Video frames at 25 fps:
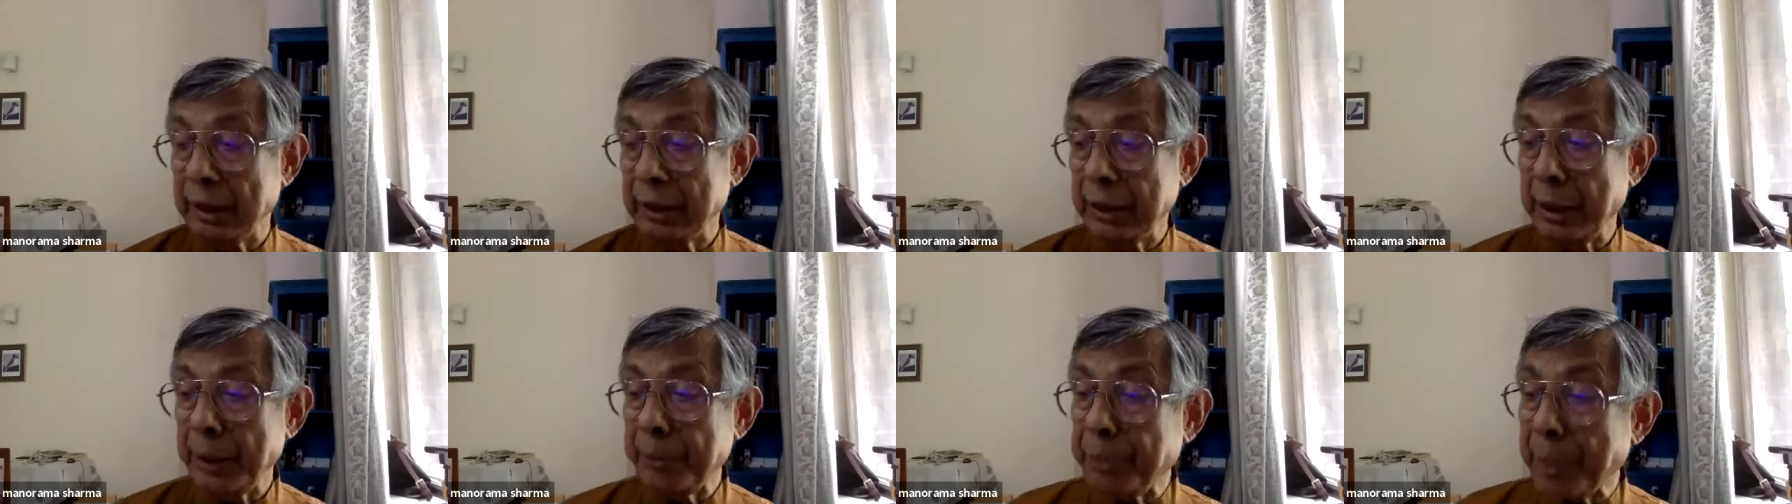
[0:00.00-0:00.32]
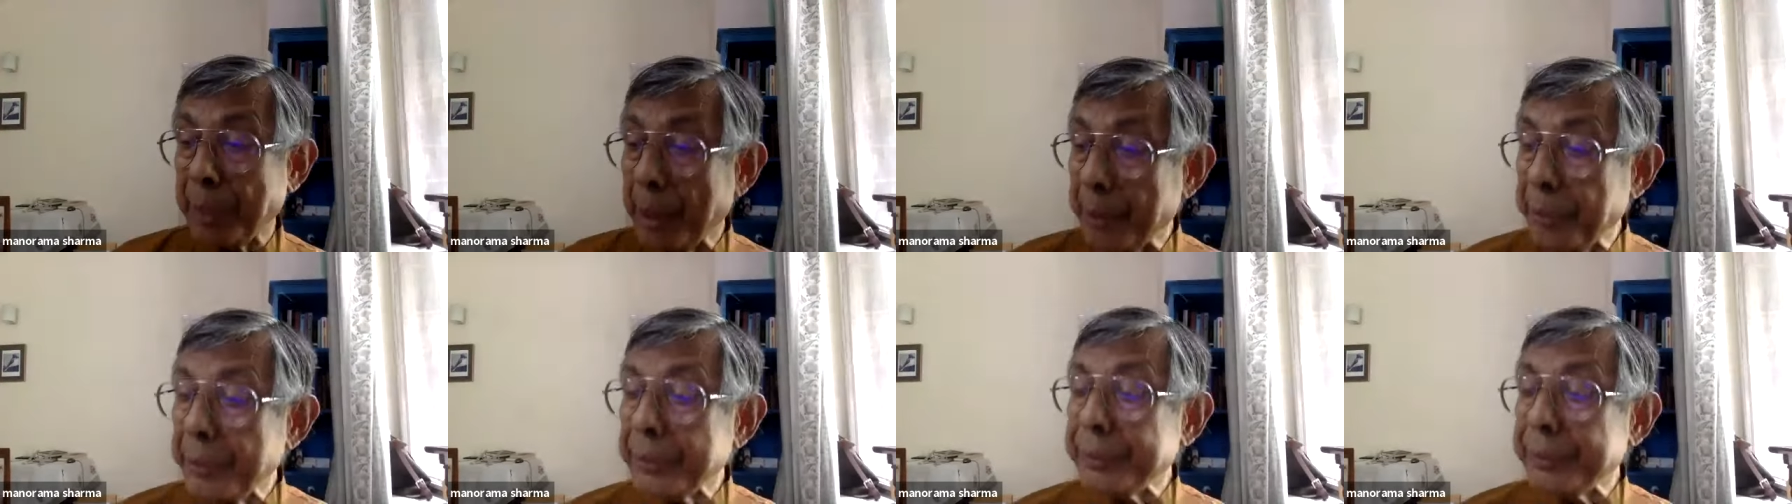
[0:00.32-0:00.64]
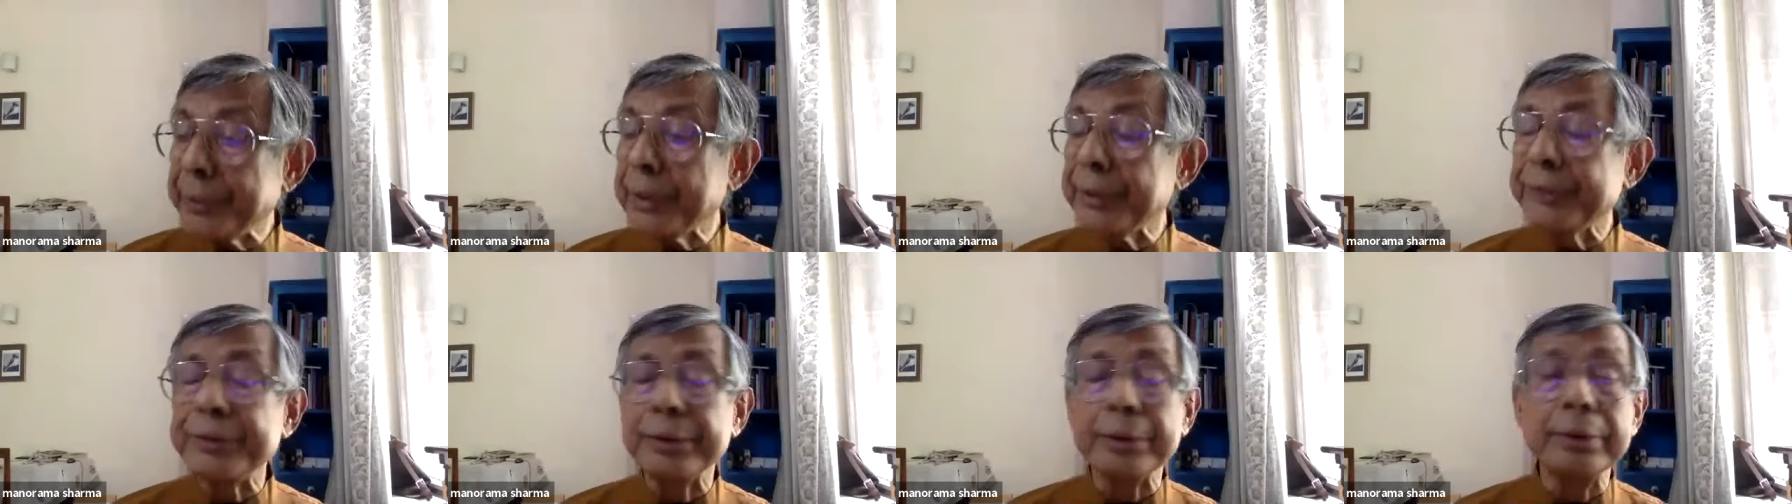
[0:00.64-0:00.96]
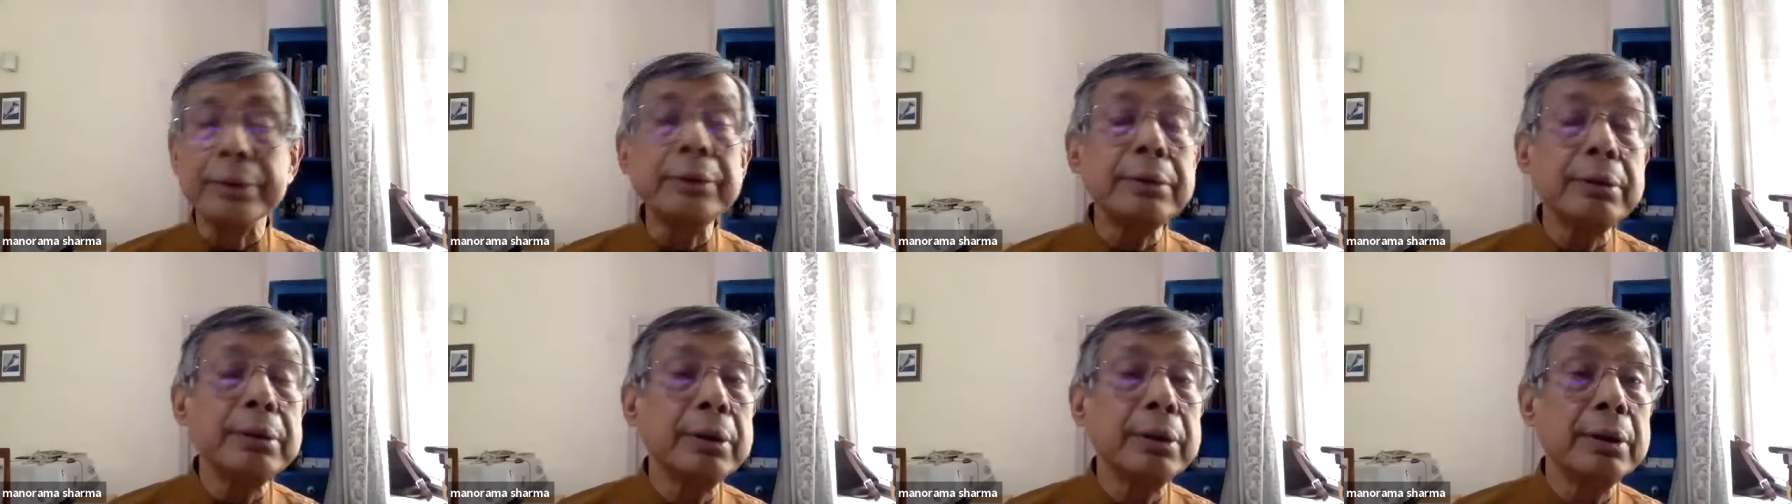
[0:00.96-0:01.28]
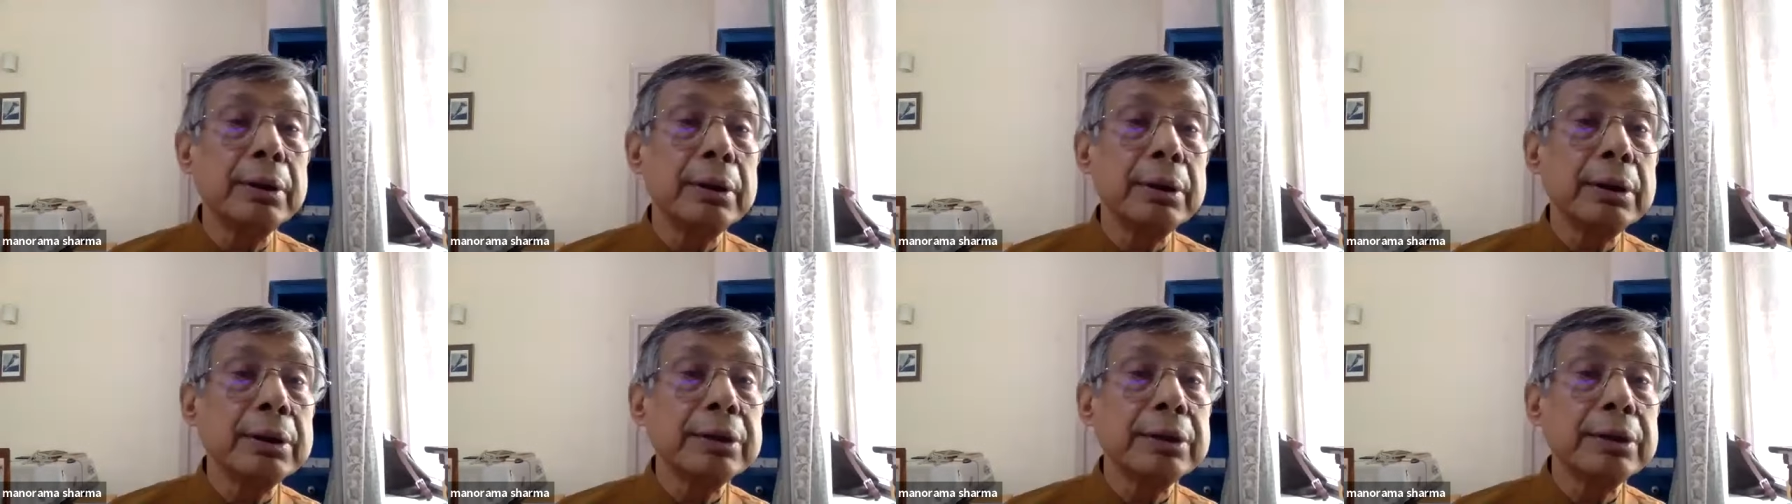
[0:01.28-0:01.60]
The perpetrators
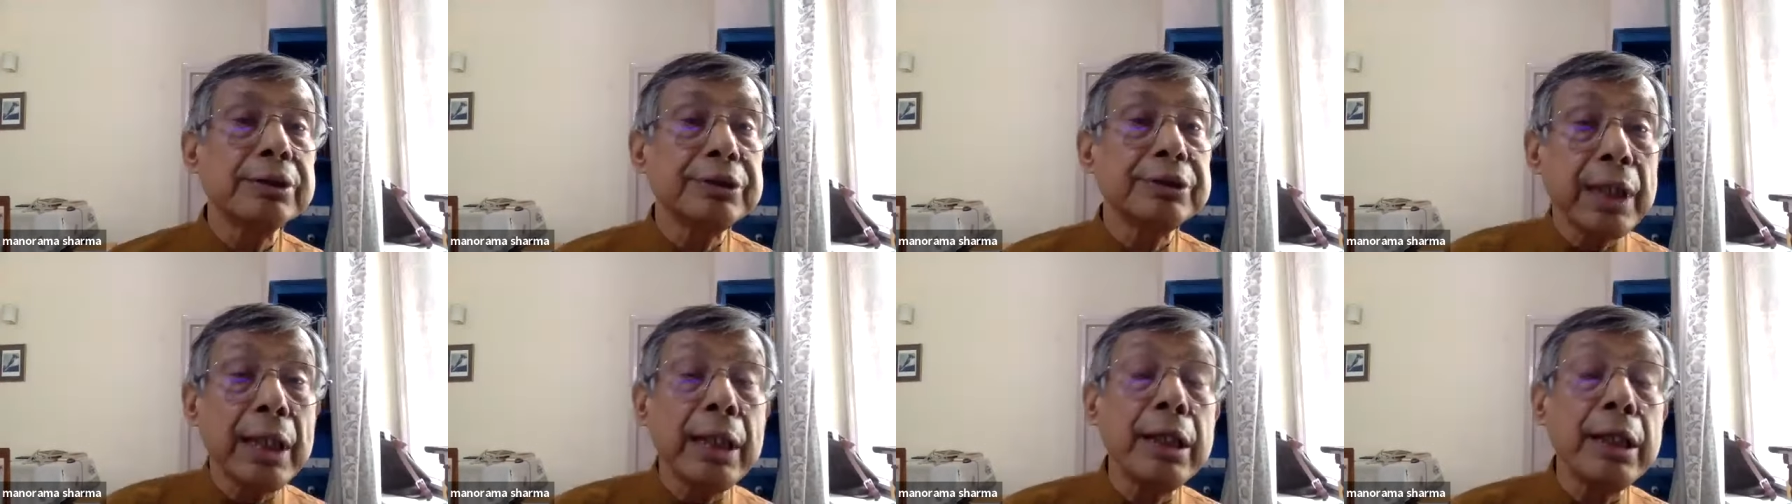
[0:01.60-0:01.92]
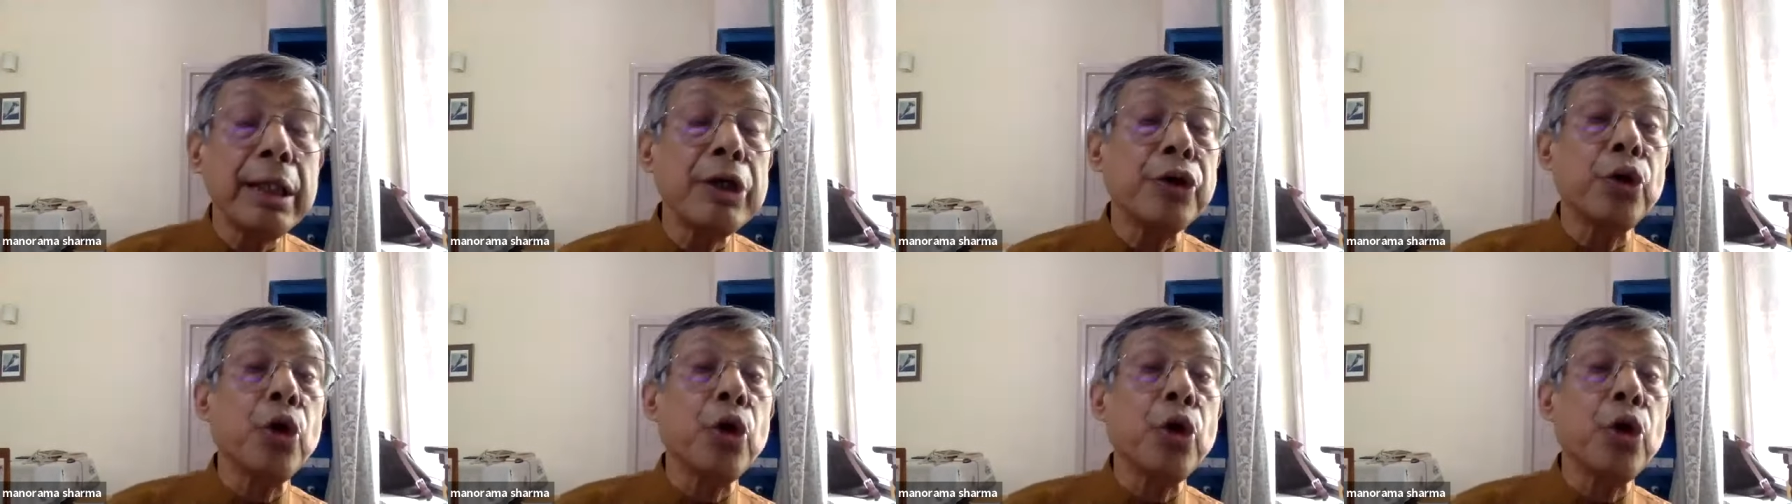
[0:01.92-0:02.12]
still